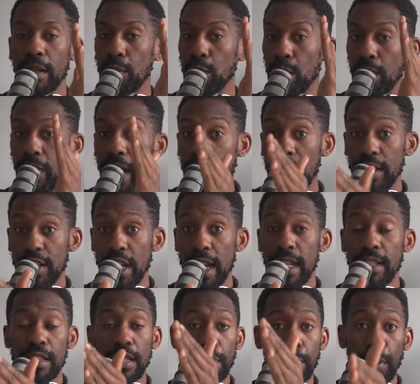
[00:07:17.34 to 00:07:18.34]
that would have had a
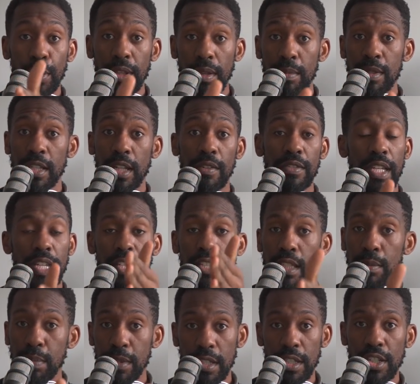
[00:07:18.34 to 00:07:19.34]
chance to put themselves in
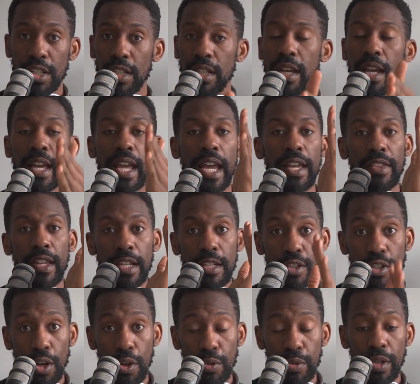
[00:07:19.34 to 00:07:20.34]
this position and they
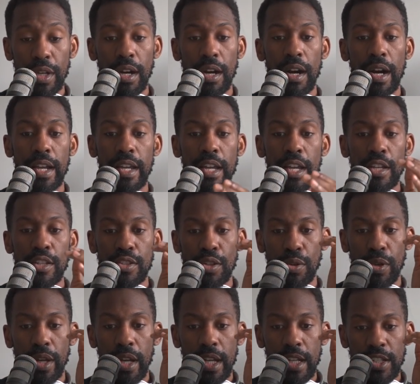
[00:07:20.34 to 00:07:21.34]
don't, all right?
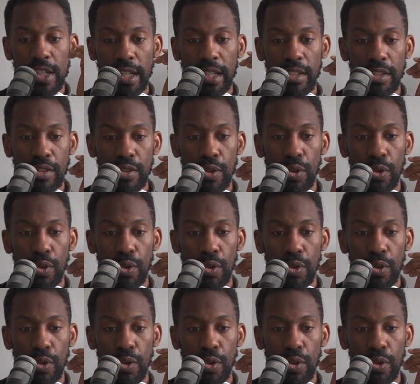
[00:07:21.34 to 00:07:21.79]
So check at this